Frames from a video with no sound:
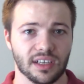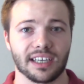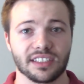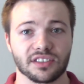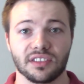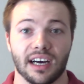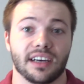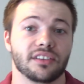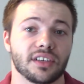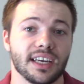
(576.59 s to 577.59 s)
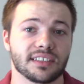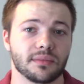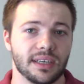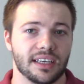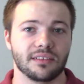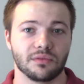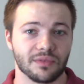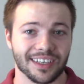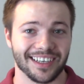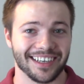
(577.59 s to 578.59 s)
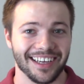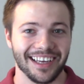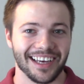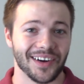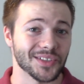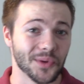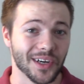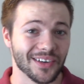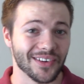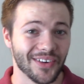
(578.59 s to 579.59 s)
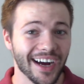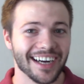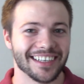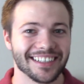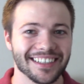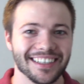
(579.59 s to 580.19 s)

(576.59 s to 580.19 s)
I underestimated how much work it required.